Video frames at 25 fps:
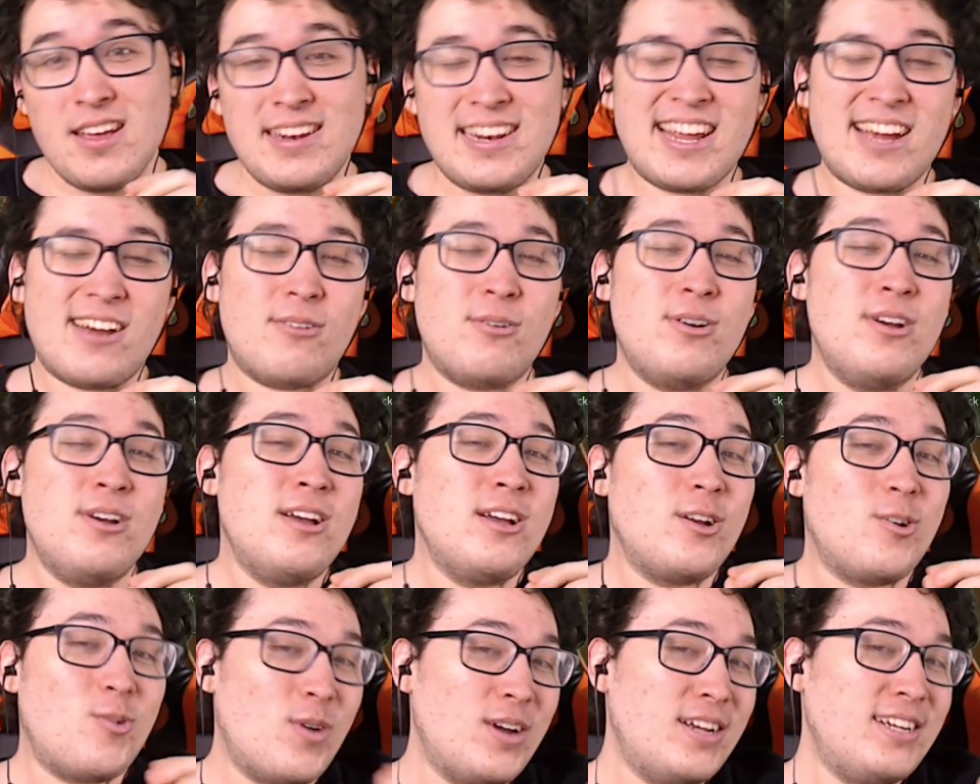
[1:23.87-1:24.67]
Now,
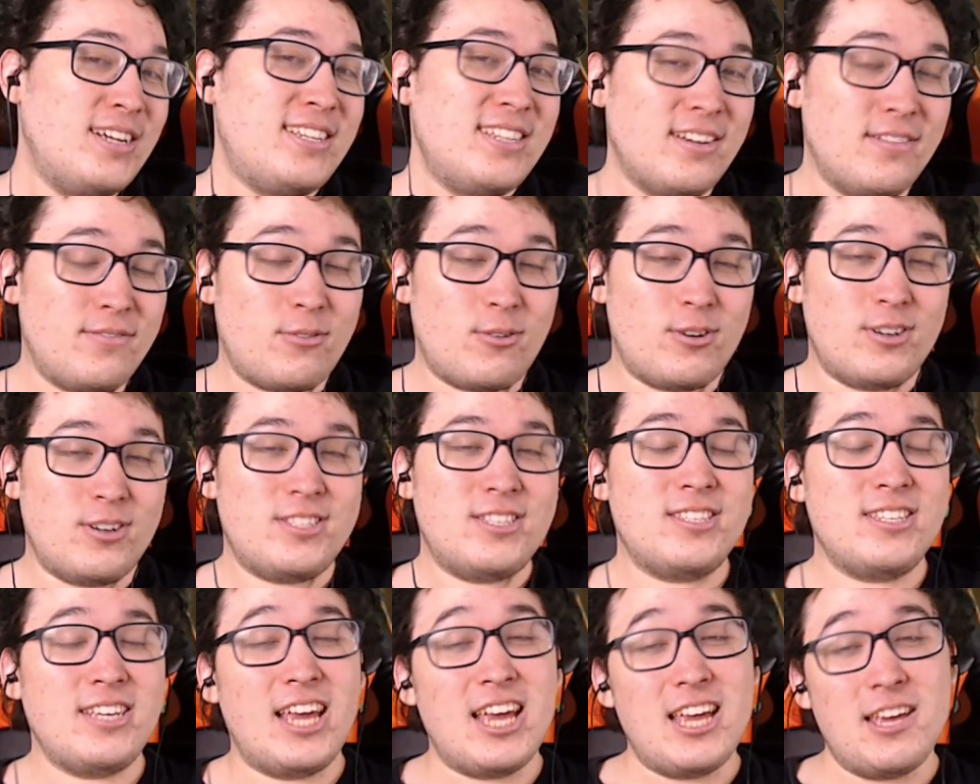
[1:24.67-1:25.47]
Gwent, of
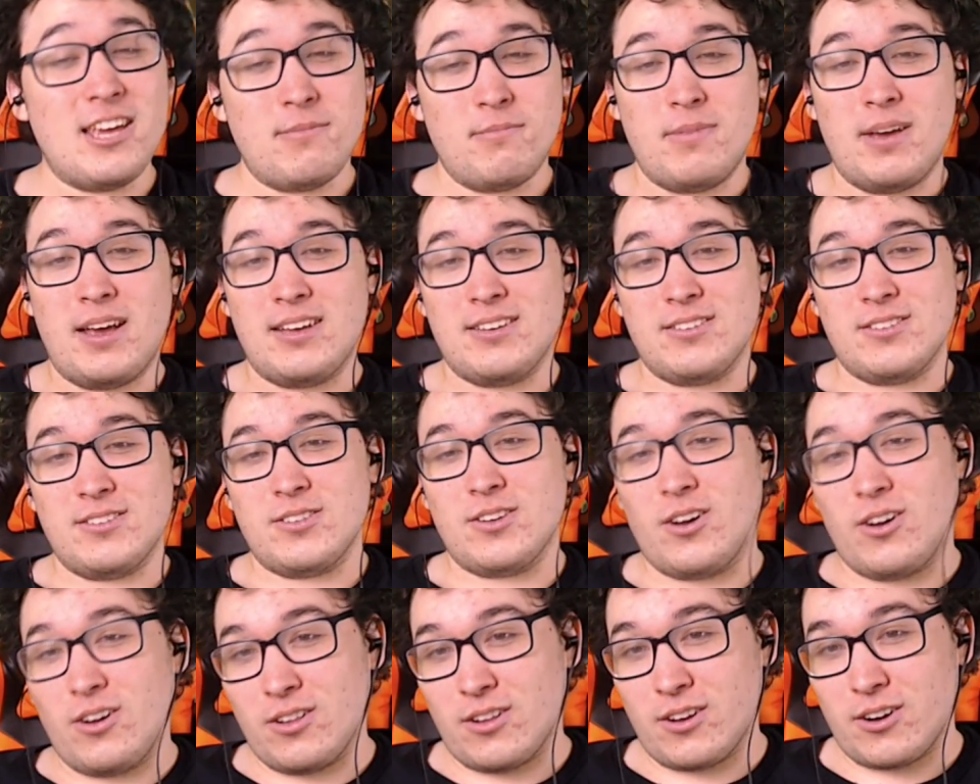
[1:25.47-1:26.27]
course, is a game,
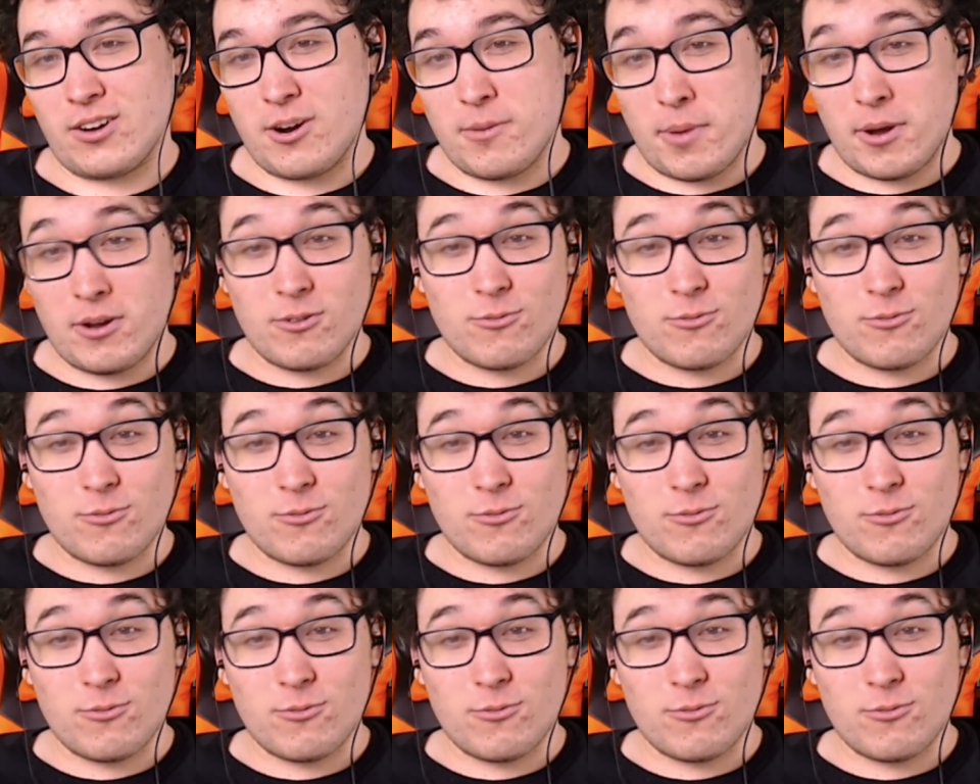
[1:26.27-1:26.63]
as all are, about